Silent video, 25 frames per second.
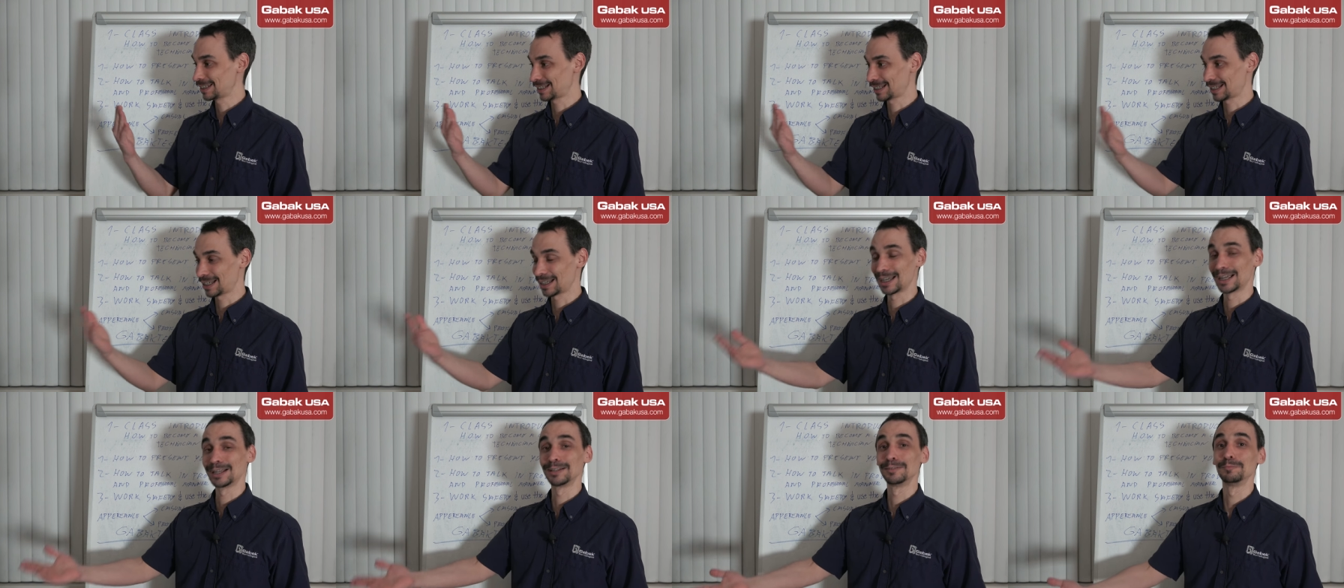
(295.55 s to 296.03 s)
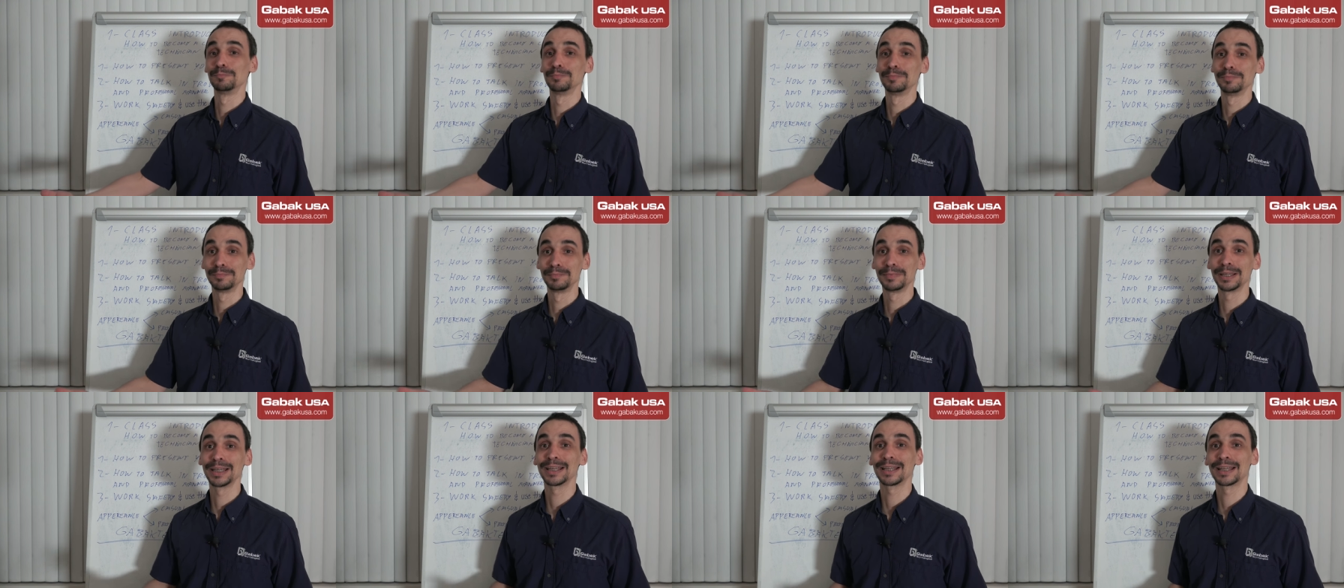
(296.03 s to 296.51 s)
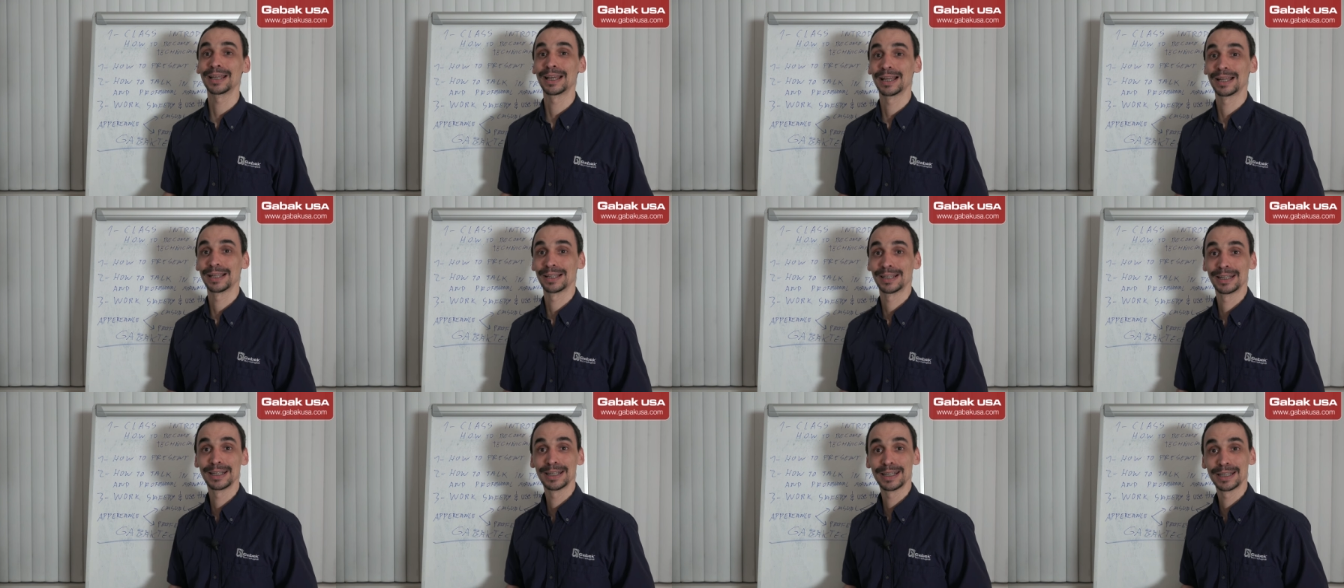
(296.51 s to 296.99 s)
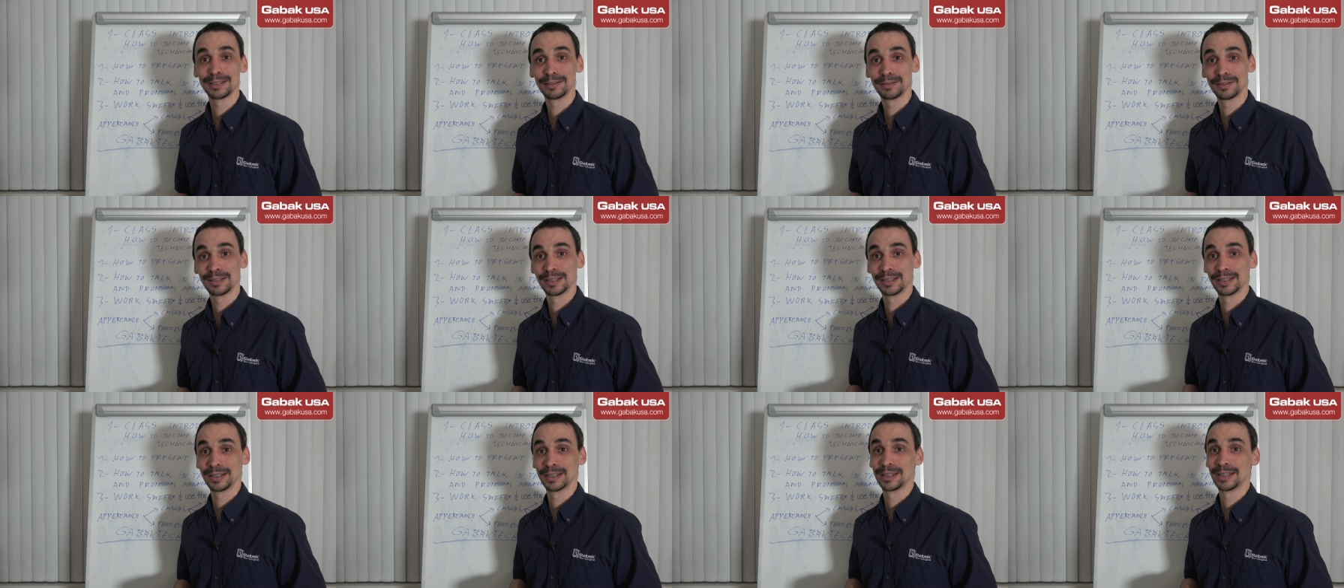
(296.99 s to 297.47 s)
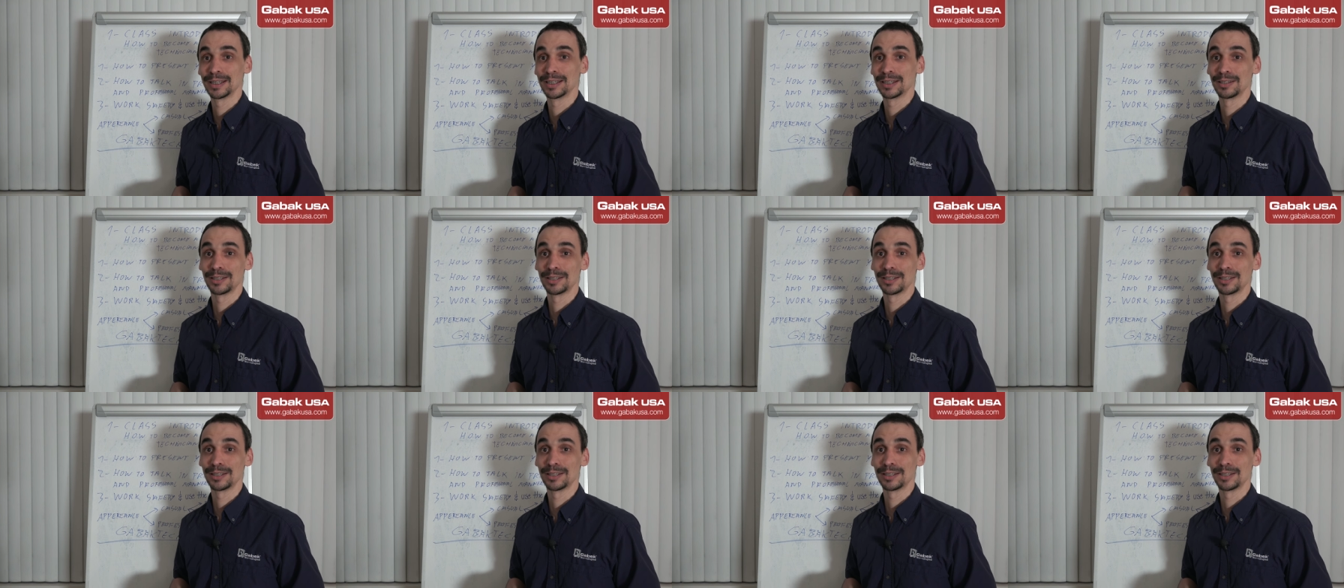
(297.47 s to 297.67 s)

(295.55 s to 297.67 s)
and make, uh, let uh,